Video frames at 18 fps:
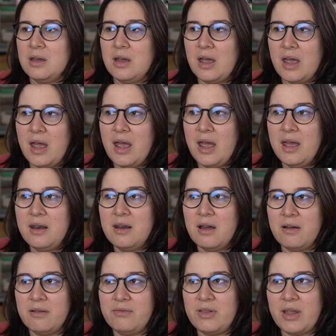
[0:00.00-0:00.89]

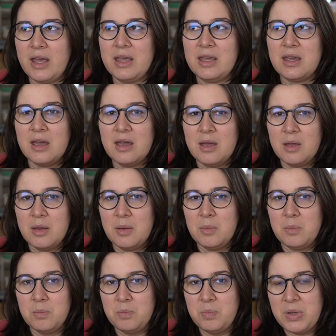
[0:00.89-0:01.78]
ahead of like
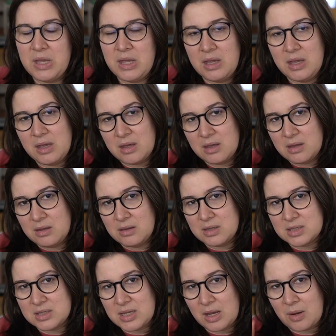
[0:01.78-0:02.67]
being
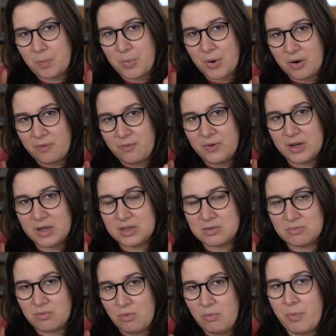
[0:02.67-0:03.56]
this like
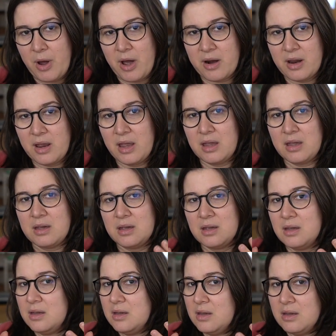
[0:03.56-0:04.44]
perfect robotic
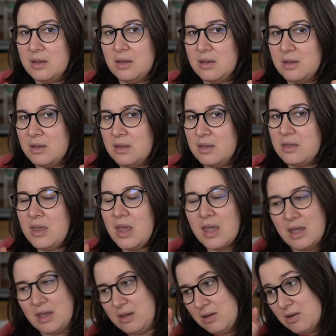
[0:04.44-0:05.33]

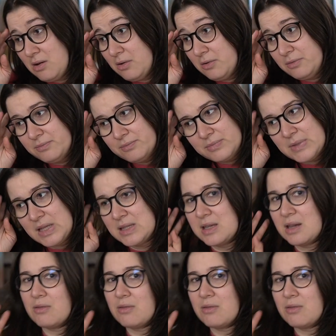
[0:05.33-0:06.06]
thing, you know? That's